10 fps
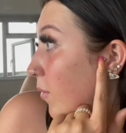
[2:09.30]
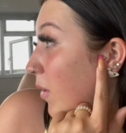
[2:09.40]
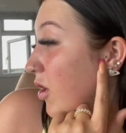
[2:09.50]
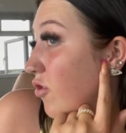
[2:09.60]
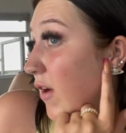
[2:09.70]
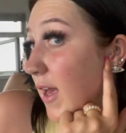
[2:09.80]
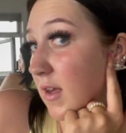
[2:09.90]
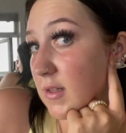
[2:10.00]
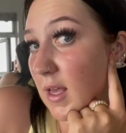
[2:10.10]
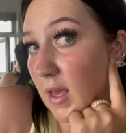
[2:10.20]
My
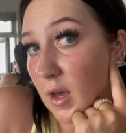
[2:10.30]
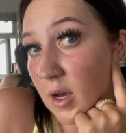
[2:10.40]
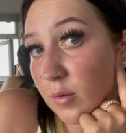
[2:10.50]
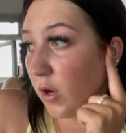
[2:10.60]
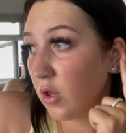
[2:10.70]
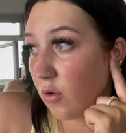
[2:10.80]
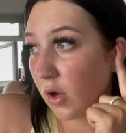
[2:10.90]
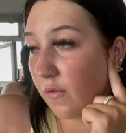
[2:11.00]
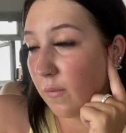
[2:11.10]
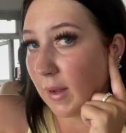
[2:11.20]
Traeger's here, pretty sure I
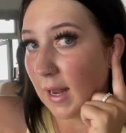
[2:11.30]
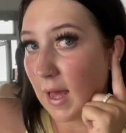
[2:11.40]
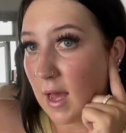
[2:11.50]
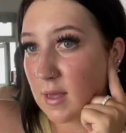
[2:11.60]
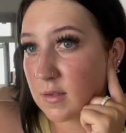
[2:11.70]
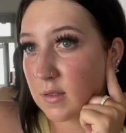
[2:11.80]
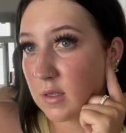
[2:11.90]
got from Claire's.